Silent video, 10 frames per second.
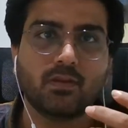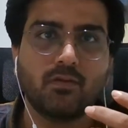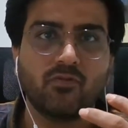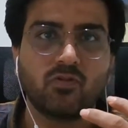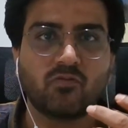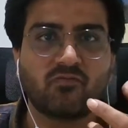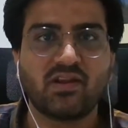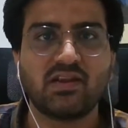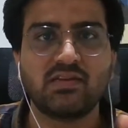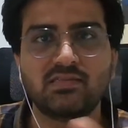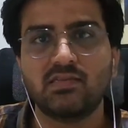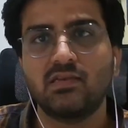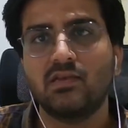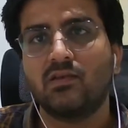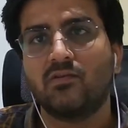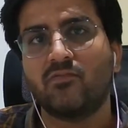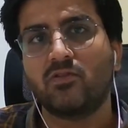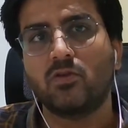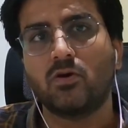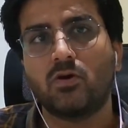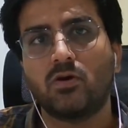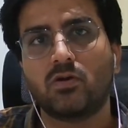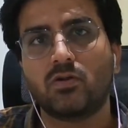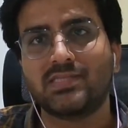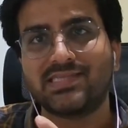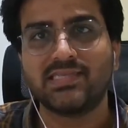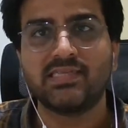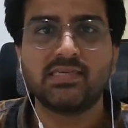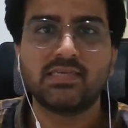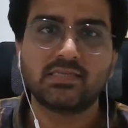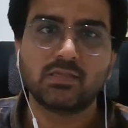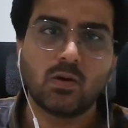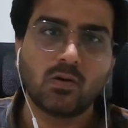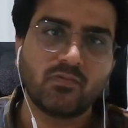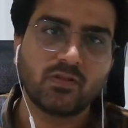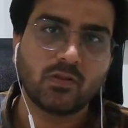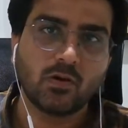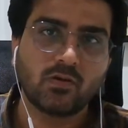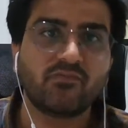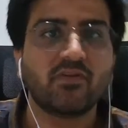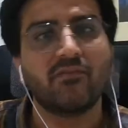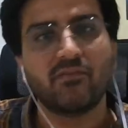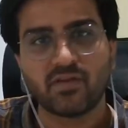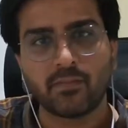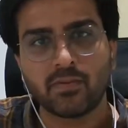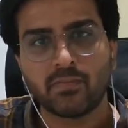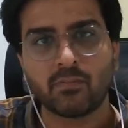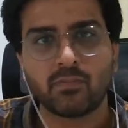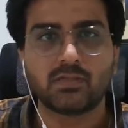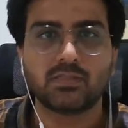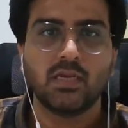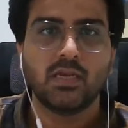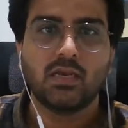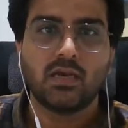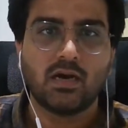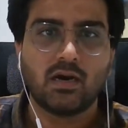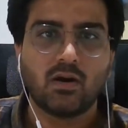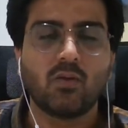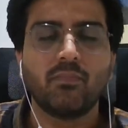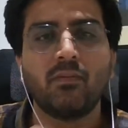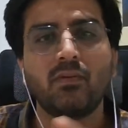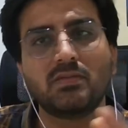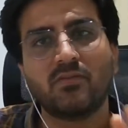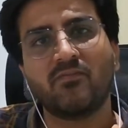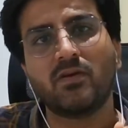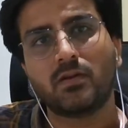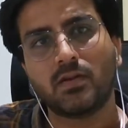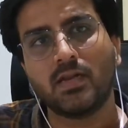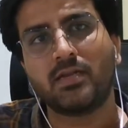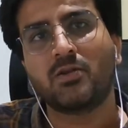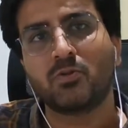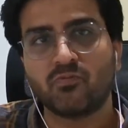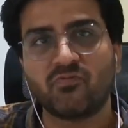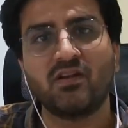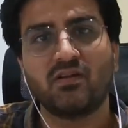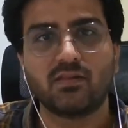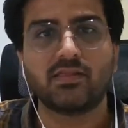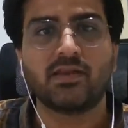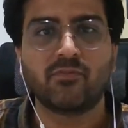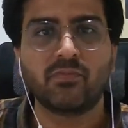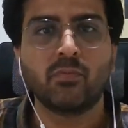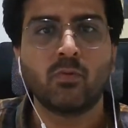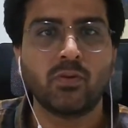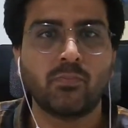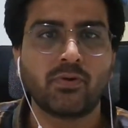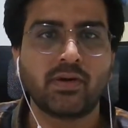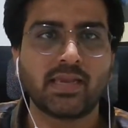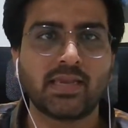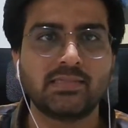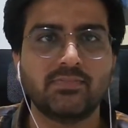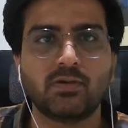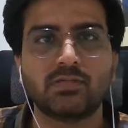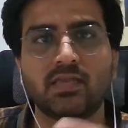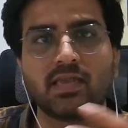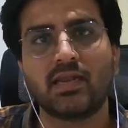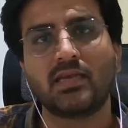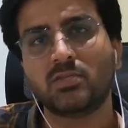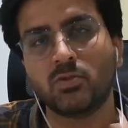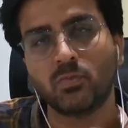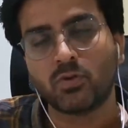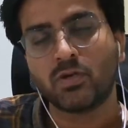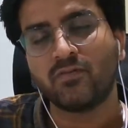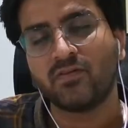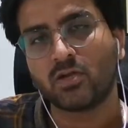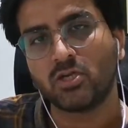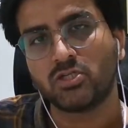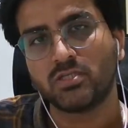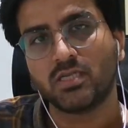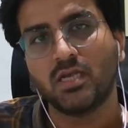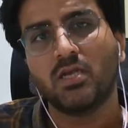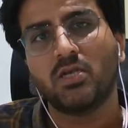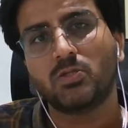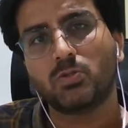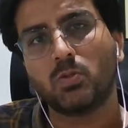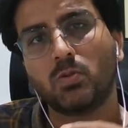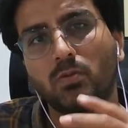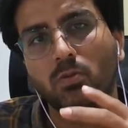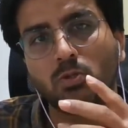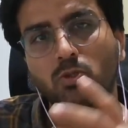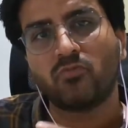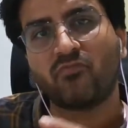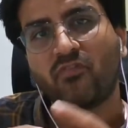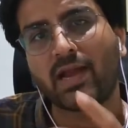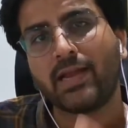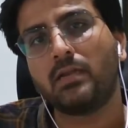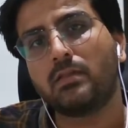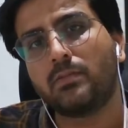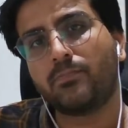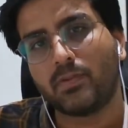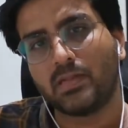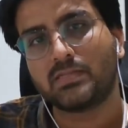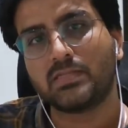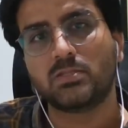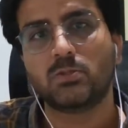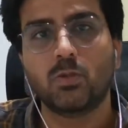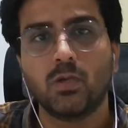with your friends, with your seniors, or with your even family members, or maybe someone related to the field. That would be more important, I guess, because they can ask you more relevant questions. So you should find the places